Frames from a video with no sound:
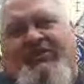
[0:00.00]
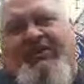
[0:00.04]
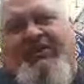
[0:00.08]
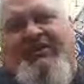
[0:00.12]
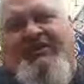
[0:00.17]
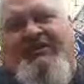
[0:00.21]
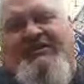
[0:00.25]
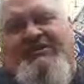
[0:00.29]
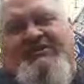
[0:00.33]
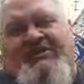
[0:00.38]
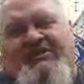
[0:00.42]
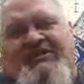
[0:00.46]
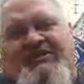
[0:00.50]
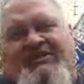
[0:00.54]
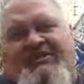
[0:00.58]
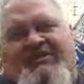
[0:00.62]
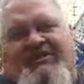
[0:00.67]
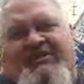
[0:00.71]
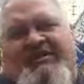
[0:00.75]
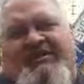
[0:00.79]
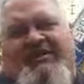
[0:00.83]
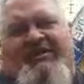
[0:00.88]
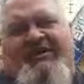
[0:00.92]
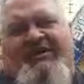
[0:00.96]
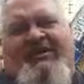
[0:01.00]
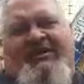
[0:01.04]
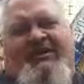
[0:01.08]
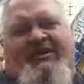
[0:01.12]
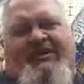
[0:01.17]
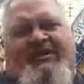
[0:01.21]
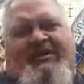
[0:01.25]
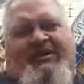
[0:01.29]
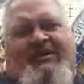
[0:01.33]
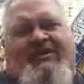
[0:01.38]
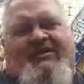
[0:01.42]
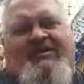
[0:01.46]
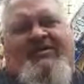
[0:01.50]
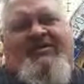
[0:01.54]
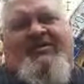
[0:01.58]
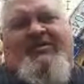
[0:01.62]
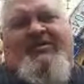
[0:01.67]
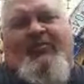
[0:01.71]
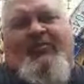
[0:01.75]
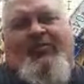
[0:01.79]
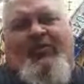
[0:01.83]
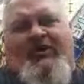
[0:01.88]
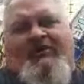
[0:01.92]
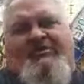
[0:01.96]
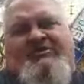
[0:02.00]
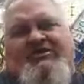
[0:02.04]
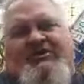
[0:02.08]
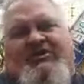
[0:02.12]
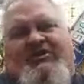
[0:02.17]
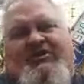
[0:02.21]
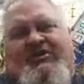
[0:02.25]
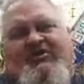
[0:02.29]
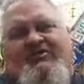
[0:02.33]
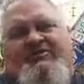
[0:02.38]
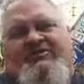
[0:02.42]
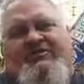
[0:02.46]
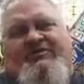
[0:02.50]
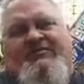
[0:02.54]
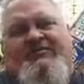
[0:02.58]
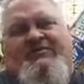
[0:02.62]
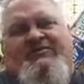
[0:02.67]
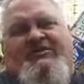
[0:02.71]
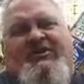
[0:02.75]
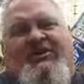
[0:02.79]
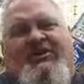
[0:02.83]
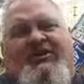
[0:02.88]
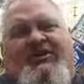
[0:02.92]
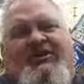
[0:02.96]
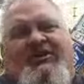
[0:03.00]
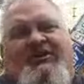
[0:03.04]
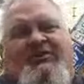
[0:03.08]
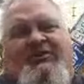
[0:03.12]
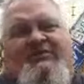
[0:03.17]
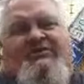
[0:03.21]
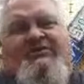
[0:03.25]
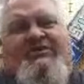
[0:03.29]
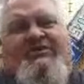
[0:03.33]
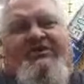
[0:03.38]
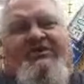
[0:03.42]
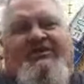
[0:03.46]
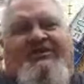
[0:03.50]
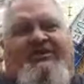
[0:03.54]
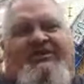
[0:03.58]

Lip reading: was looking is that the prosecution was going to lose